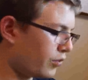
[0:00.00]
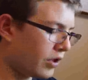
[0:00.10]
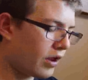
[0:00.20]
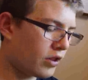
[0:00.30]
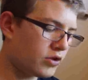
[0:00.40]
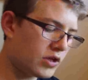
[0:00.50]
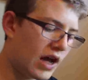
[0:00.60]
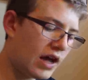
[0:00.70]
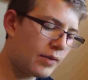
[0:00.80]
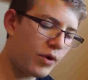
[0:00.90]
we got a
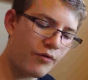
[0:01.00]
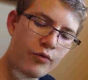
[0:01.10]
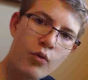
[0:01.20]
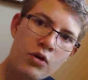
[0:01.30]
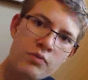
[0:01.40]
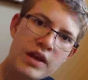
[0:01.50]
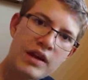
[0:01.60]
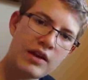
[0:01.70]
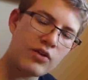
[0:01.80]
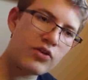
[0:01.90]
time of 1
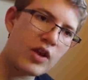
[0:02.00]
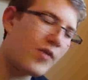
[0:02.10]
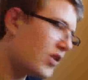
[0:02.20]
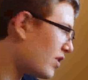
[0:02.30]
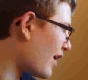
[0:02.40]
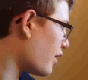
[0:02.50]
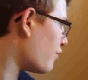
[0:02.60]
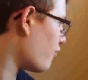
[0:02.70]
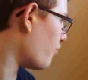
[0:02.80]
minute and 7 seconds for